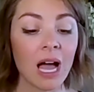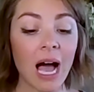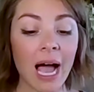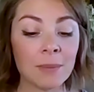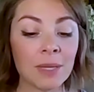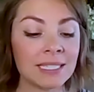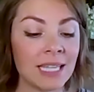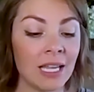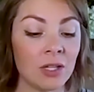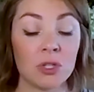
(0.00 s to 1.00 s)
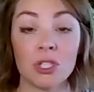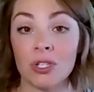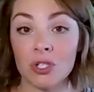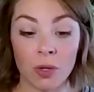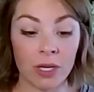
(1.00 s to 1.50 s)
I'm not saying you
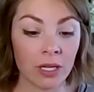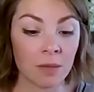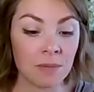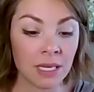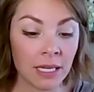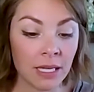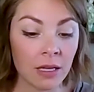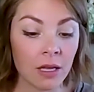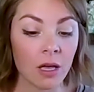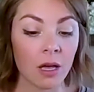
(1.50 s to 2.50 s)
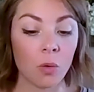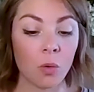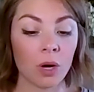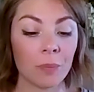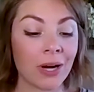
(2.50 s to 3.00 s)
shouldn't join a committee
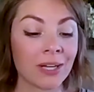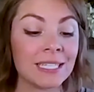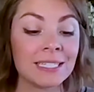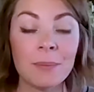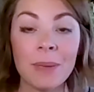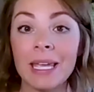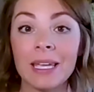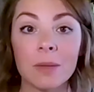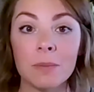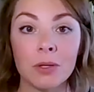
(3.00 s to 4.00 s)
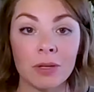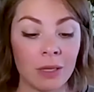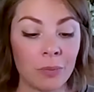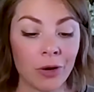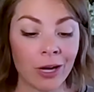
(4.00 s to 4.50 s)
or participate in
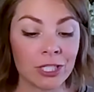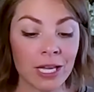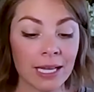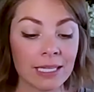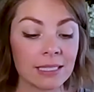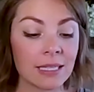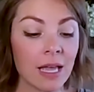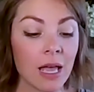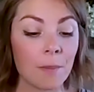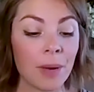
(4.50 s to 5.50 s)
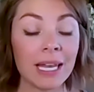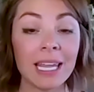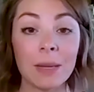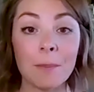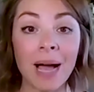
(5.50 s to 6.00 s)
community projects, but
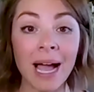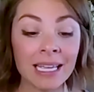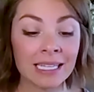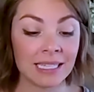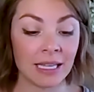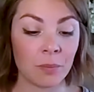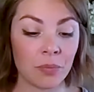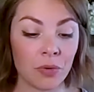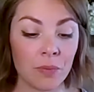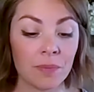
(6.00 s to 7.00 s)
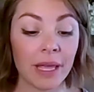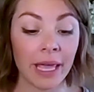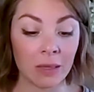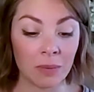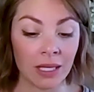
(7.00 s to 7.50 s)
in my example,
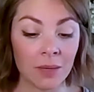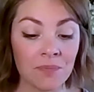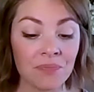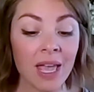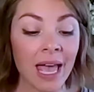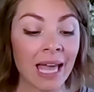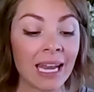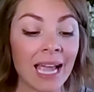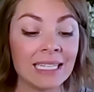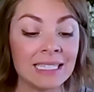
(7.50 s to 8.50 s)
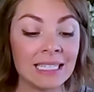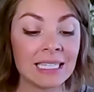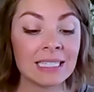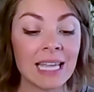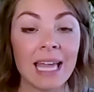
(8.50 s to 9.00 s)
Amy had
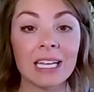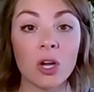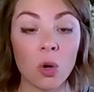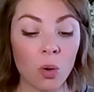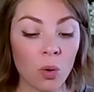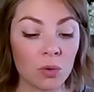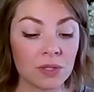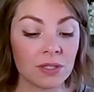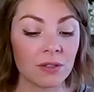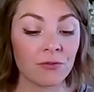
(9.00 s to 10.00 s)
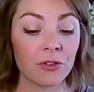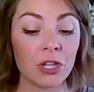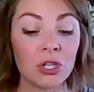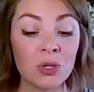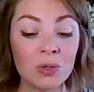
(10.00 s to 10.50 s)
ideas and goals for
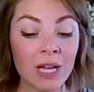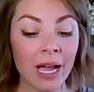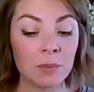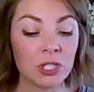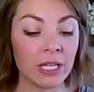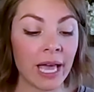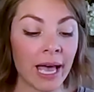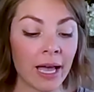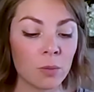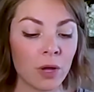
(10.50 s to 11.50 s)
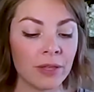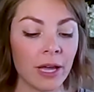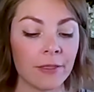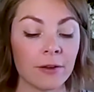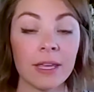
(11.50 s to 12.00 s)
the new time she had while the
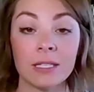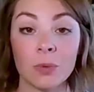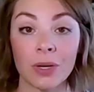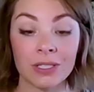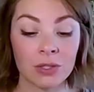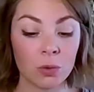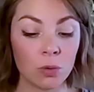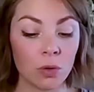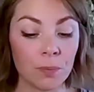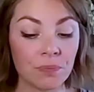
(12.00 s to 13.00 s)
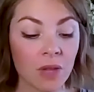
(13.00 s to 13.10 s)
other kids were at school.